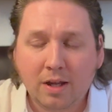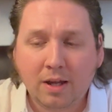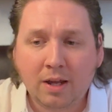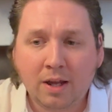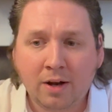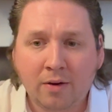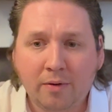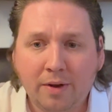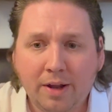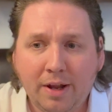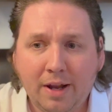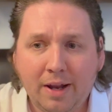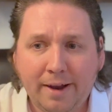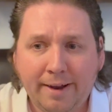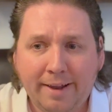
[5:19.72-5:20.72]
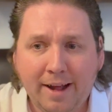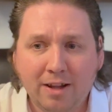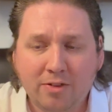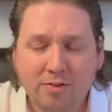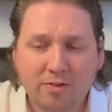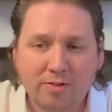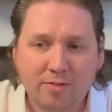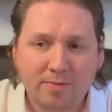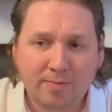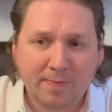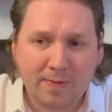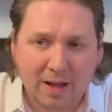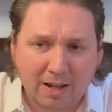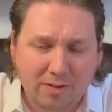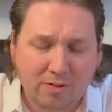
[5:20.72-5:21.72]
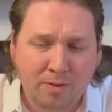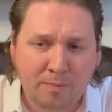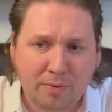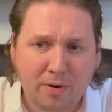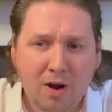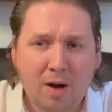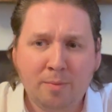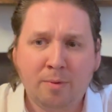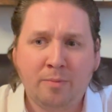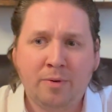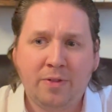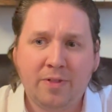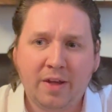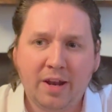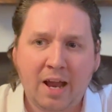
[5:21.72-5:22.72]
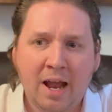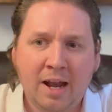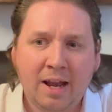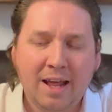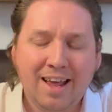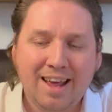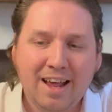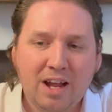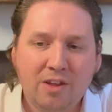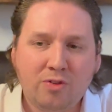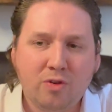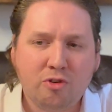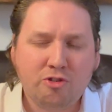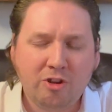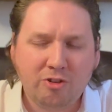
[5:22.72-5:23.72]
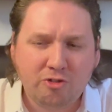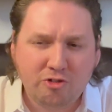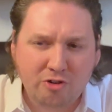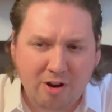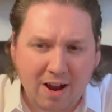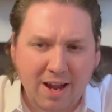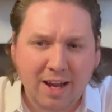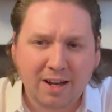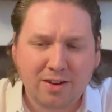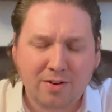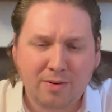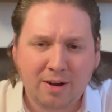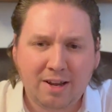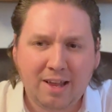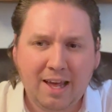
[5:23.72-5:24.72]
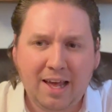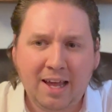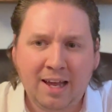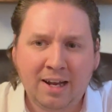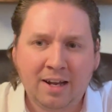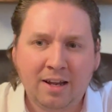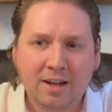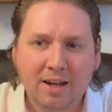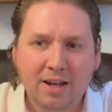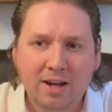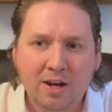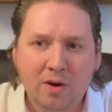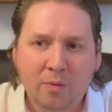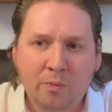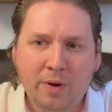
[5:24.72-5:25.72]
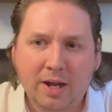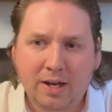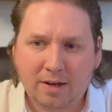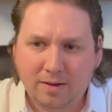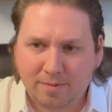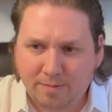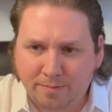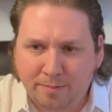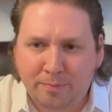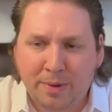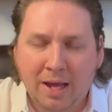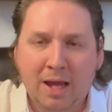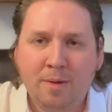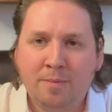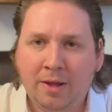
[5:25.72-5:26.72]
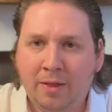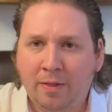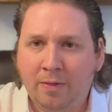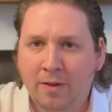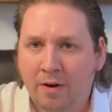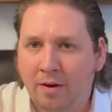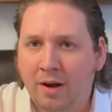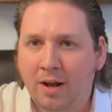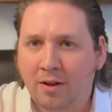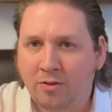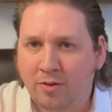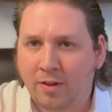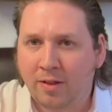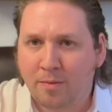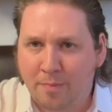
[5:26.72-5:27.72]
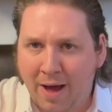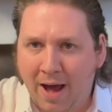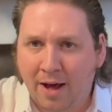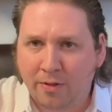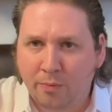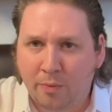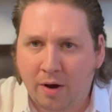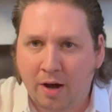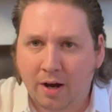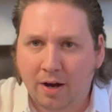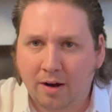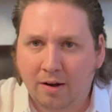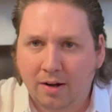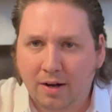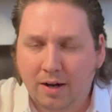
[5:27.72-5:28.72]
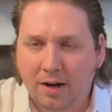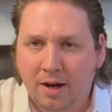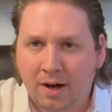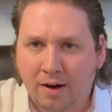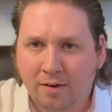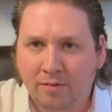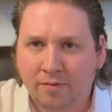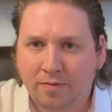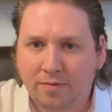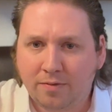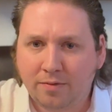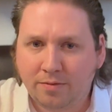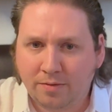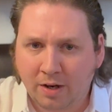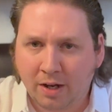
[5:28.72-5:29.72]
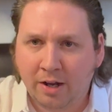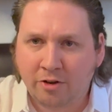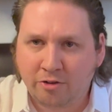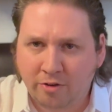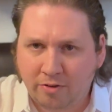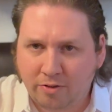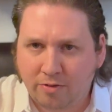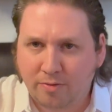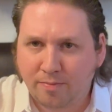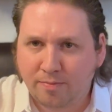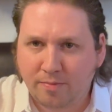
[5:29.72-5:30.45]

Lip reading: That's the problem with it. And so she's trying to retain what baby there is in the bathwater of religious